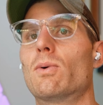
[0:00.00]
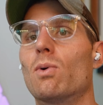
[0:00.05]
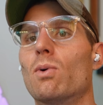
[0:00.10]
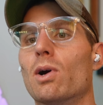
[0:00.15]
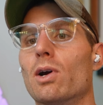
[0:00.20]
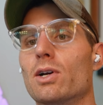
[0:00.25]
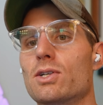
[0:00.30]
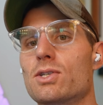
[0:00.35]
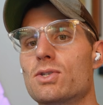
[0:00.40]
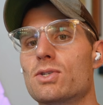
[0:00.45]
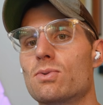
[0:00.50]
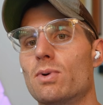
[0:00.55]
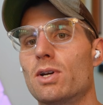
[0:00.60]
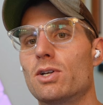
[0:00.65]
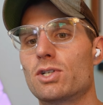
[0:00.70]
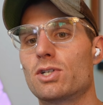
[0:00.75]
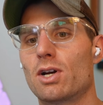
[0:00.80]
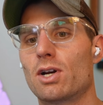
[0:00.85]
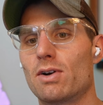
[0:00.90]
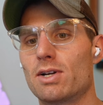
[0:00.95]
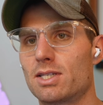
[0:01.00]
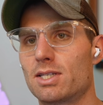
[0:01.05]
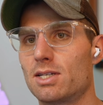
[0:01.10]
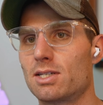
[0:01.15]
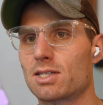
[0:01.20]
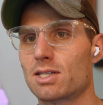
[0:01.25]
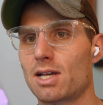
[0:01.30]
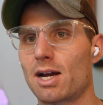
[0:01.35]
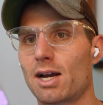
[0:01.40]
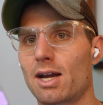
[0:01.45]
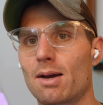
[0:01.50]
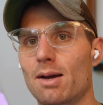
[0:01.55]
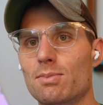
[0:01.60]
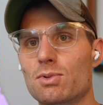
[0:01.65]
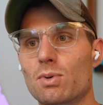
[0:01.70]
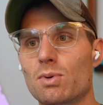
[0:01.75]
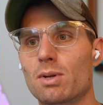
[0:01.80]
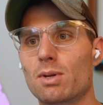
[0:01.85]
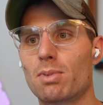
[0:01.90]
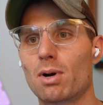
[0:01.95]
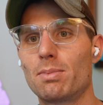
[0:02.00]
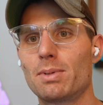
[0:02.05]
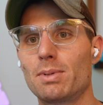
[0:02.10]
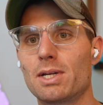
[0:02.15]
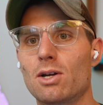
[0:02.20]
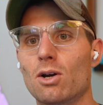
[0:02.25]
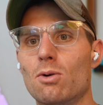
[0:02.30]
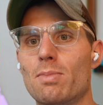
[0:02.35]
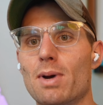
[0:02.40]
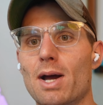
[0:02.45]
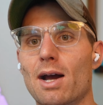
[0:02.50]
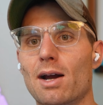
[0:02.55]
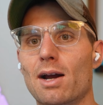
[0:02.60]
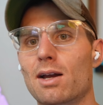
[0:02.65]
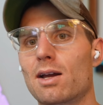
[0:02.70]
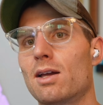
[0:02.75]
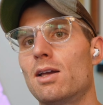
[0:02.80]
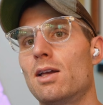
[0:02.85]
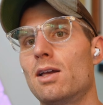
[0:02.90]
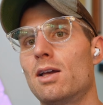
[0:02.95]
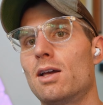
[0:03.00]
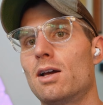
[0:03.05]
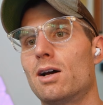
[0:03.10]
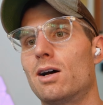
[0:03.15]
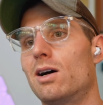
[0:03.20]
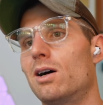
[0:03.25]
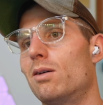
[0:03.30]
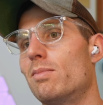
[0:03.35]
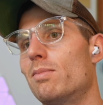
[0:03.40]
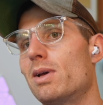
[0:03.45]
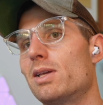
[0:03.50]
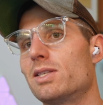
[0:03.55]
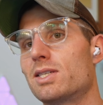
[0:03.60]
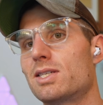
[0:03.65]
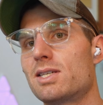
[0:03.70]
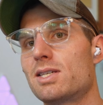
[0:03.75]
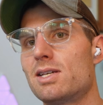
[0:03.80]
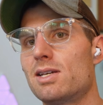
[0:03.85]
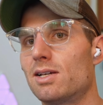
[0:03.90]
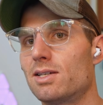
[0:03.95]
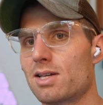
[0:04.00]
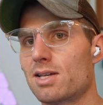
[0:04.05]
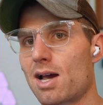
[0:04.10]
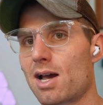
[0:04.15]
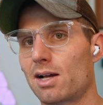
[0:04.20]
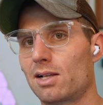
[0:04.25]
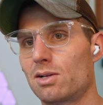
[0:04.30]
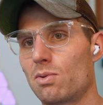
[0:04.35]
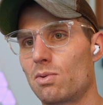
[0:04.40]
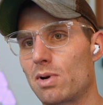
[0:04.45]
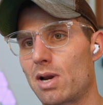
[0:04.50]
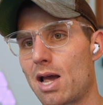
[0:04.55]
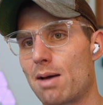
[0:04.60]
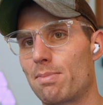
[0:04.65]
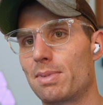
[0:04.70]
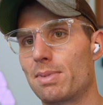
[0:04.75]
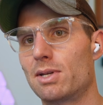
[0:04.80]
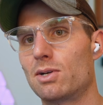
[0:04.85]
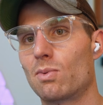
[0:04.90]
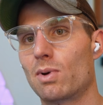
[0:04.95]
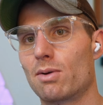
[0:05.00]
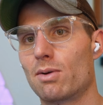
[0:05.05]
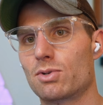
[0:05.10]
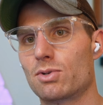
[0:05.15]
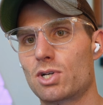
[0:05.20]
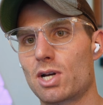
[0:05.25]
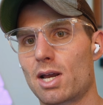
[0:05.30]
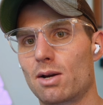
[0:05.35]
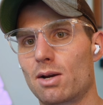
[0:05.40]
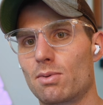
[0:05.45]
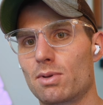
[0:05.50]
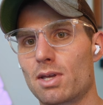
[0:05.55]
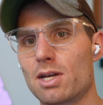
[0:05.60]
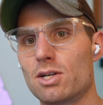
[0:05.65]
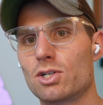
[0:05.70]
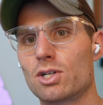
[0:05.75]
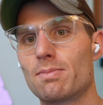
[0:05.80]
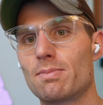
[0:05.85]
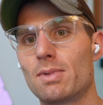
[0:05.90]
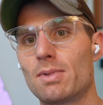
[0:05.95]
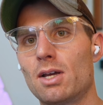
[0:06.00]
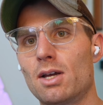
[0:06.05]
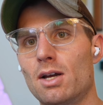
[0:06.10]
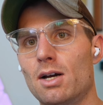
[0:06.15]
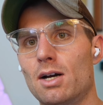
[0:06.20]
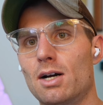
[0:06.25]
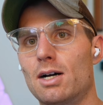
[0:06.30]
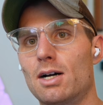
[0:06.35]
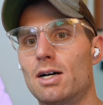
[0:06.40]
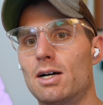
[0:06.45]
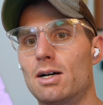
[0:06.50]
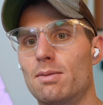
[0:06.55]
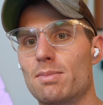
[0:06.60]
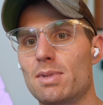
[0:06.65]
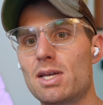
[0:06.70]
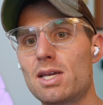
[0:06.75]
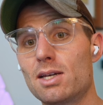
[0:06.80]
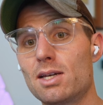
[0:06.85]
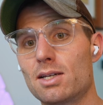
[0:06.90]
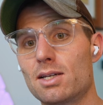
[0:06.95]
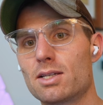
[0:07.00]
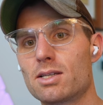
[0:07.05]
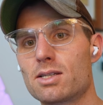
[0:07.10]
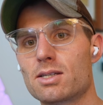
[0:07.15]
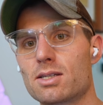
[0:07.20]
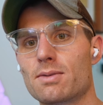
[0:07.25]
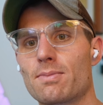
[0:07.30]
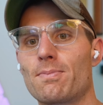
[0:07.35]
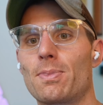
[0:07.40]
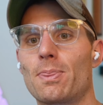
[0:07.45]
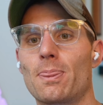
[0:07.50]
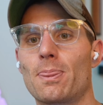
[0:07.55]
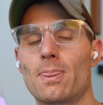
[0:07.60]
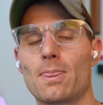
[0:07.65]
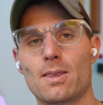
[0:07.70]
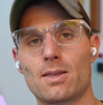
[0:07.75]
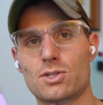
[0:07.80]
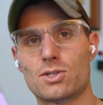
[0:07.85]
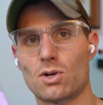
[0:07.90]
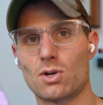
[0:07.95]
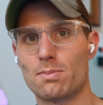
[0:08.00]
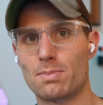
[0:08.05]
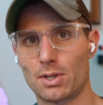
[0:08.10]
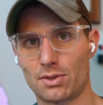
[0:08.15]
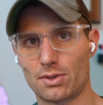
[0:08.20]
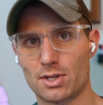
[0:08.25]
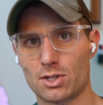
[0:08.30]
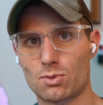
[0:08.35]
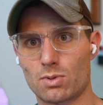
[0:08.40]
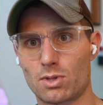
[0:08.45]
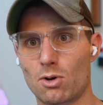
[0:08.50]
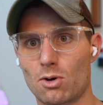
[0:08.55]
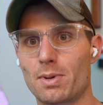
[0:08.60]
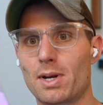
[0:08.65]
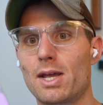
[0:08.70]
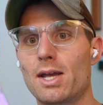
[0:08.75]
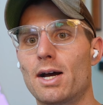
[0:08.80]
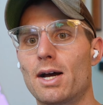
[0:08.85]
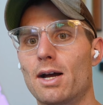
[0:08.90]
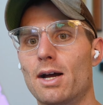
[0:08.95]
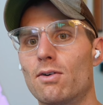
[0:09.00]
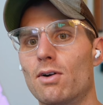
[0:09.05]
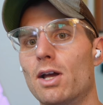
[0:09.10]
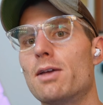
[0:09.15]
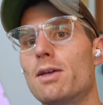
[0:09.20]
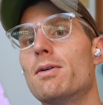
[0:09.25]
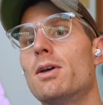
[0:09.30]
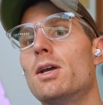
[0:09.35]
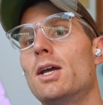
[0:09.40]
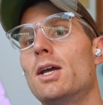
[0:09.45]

works when it generates these Slack apps, we can probably go back um, and see exactly what happened when I was chatting with Agent. Um, is so I built this with OpenAI, right?